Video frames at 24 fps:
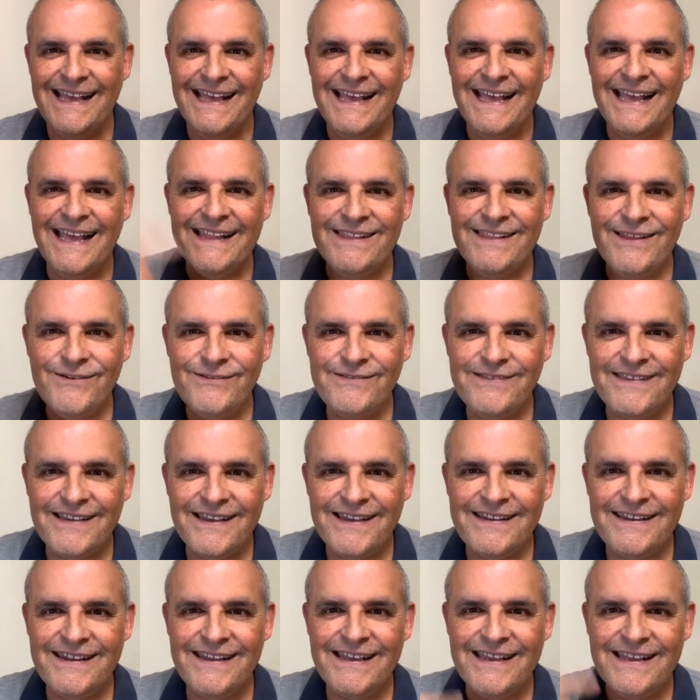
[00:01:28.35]
Hello,
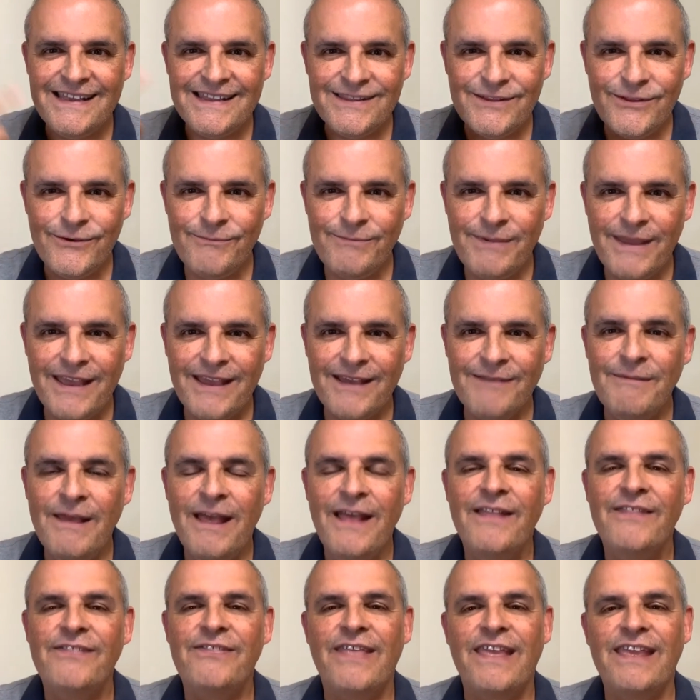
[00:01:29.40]
Donna. Hello, Pam.
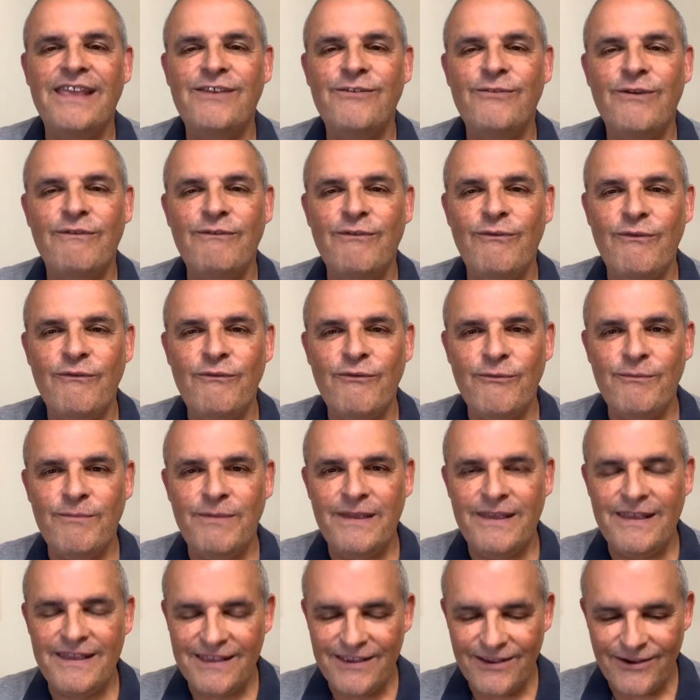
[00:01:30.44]
Thank you, everyone, for
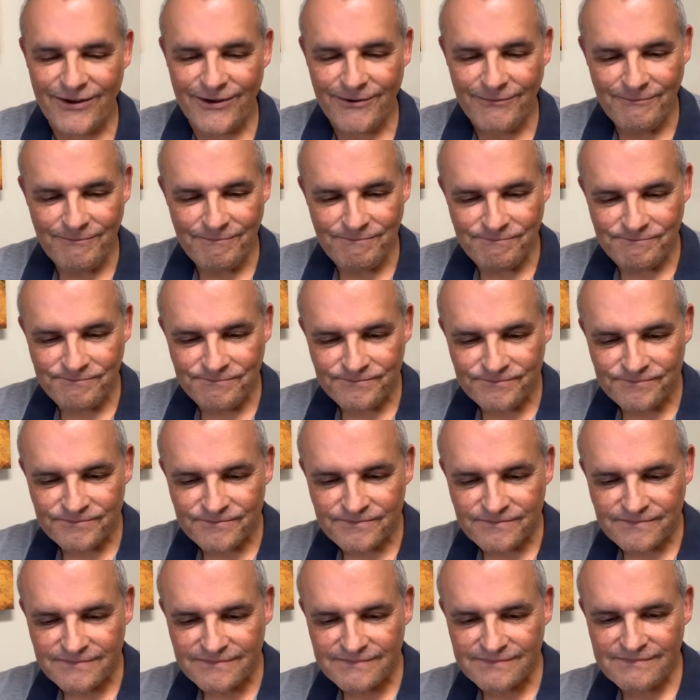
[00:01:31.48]
being here.
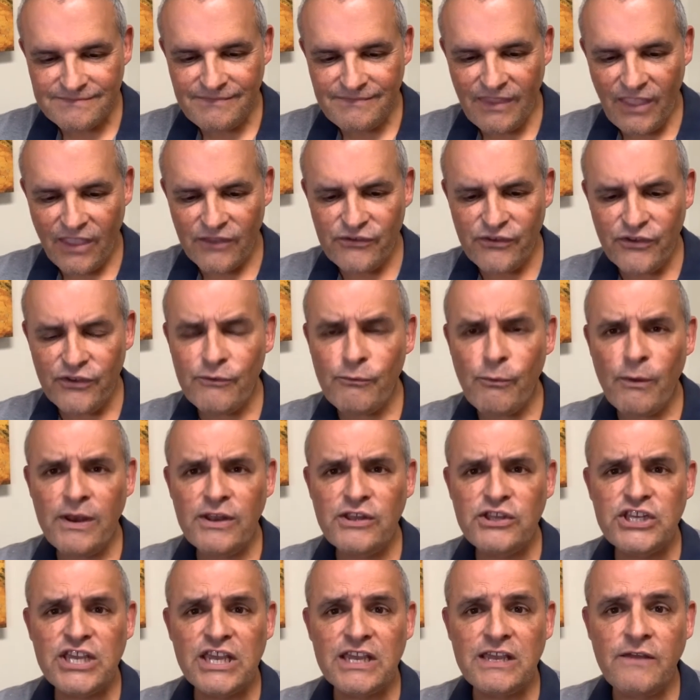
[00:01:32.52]
So you want to
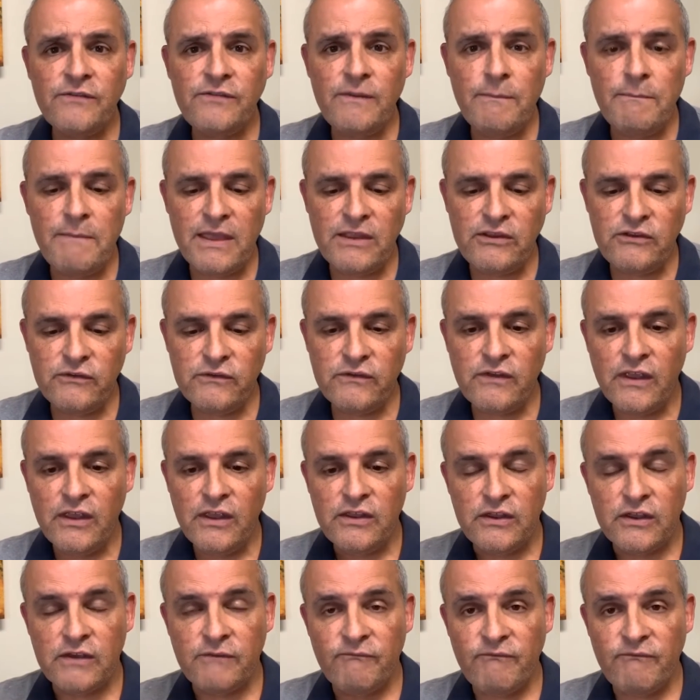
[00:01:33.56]
check out the menus.
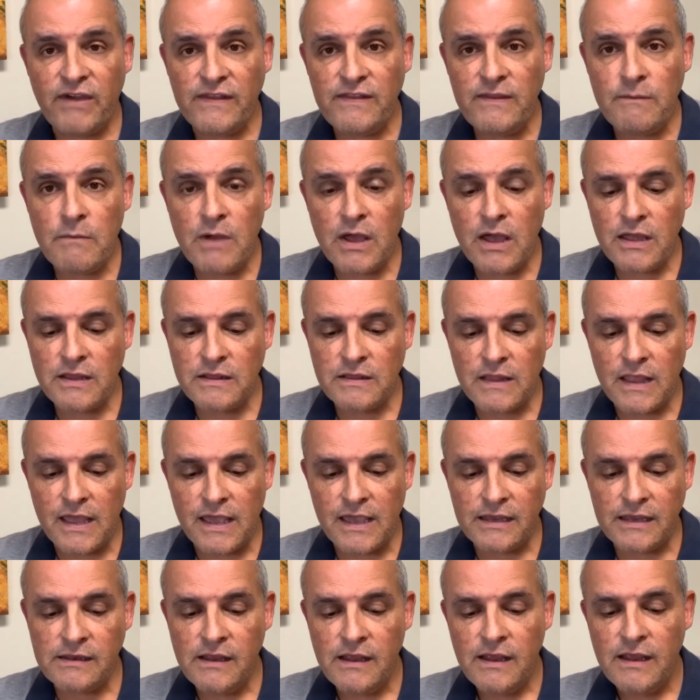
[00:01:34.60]
You can find them
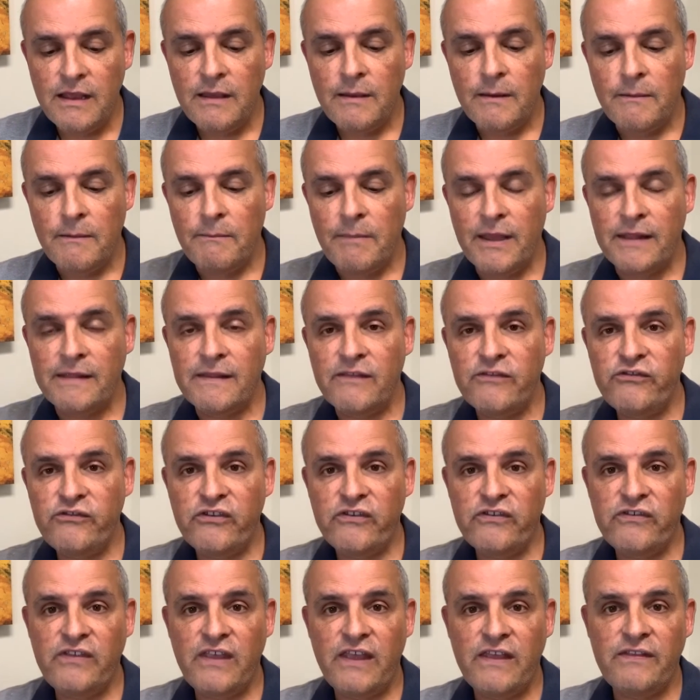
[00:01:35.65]
online, but let's
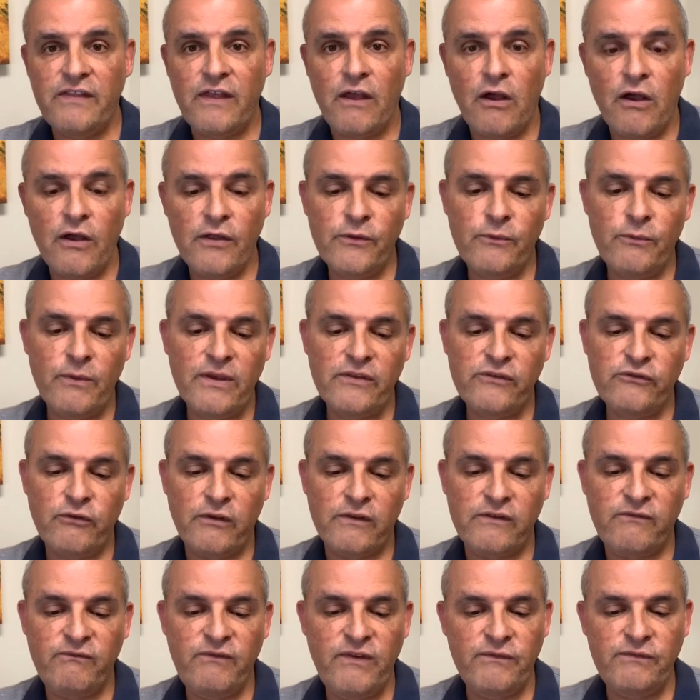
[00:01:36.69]
just say that all the
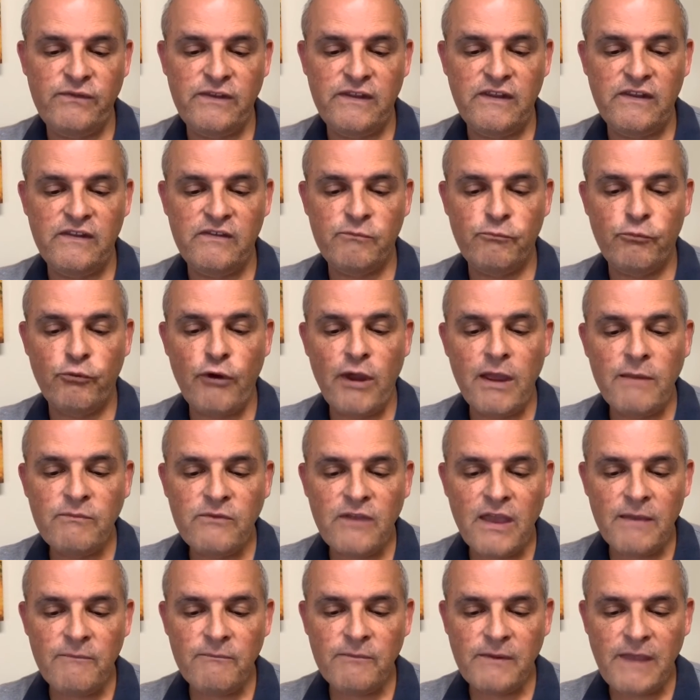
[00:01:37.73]
restaurants, 50s
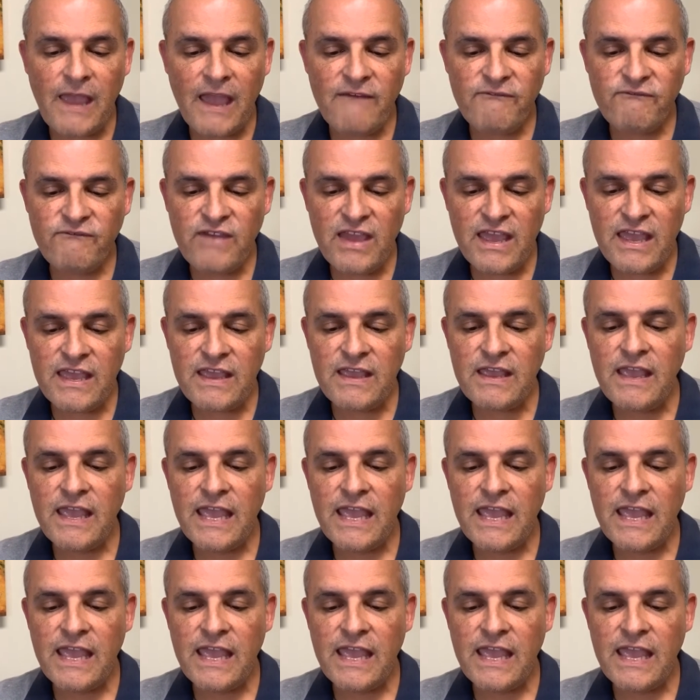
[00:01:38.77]
Primetime Cafe,